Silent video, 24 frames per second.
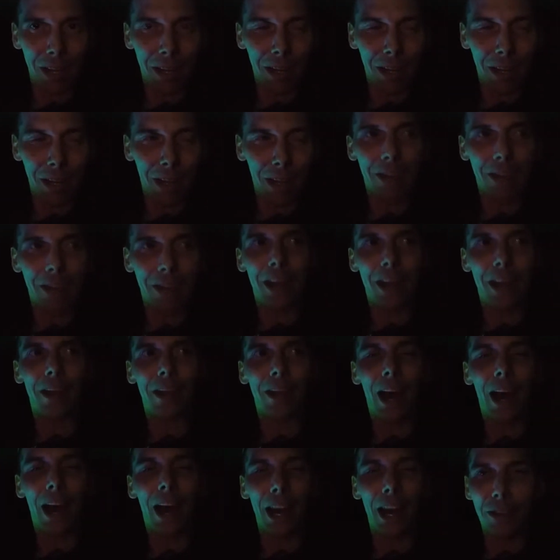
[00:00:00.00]
And then
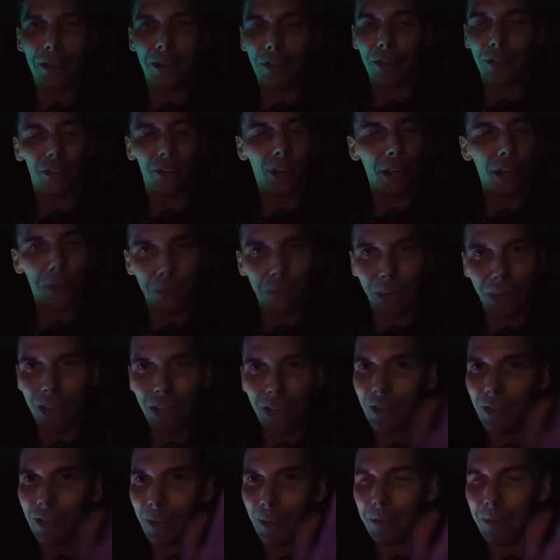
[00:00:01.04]
I understand because I read
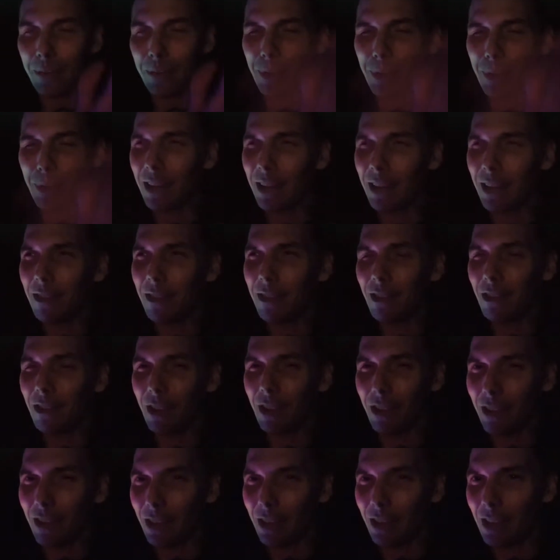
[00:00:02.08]
something, but it just
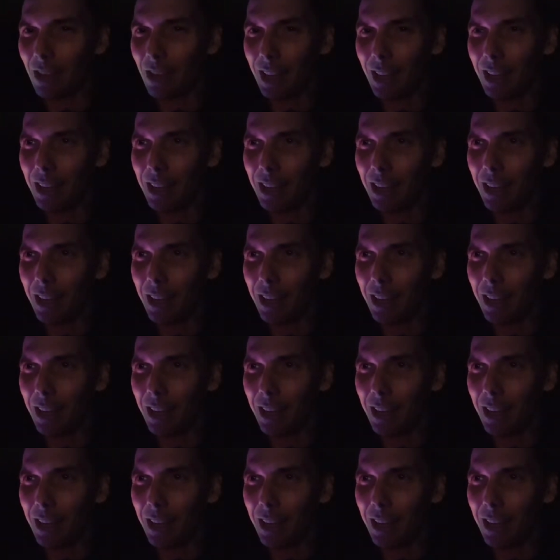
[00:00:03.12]
doesn't click.